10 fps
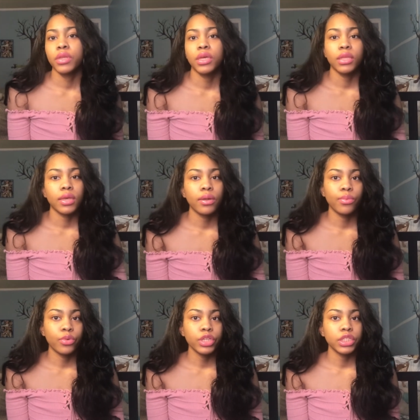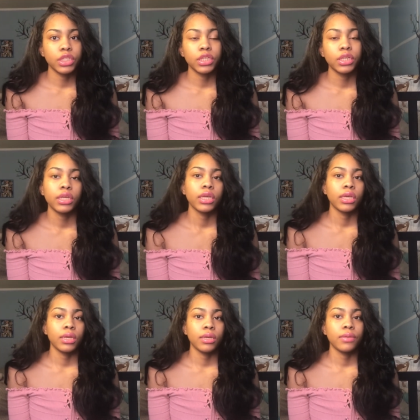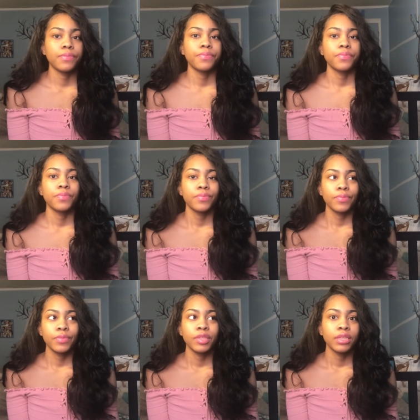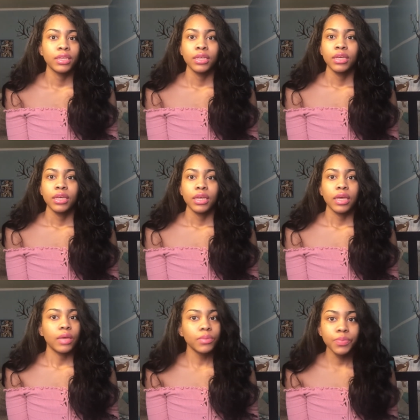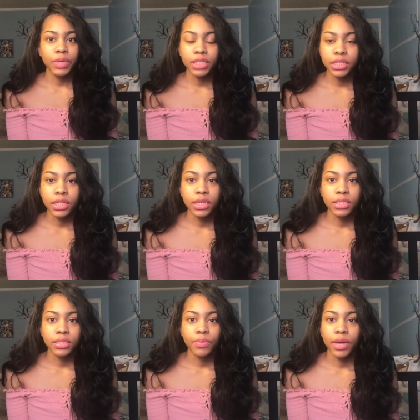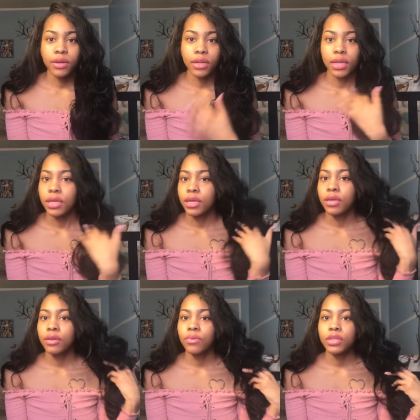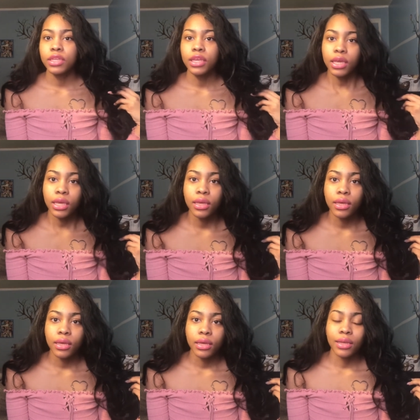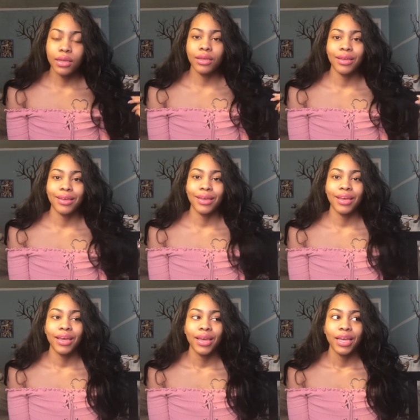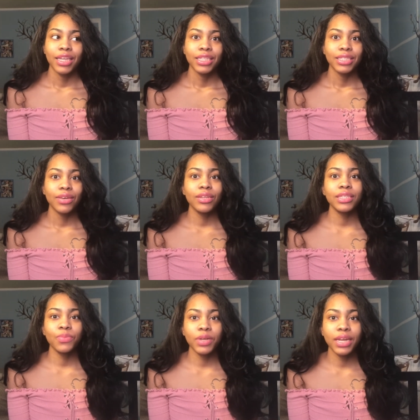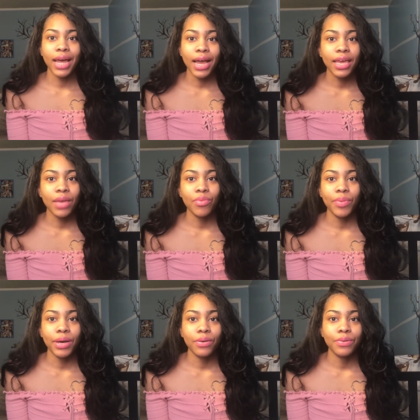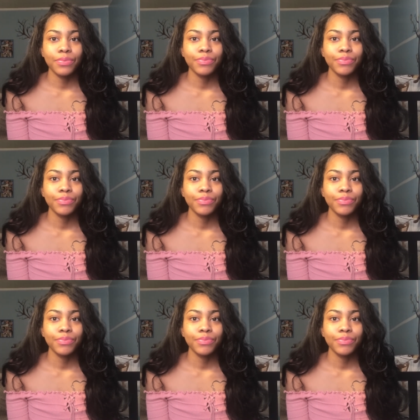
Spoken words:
me to get that abortion, and he was pretty serious about it. Like, he didn't want the kid. So this is where the lie came about.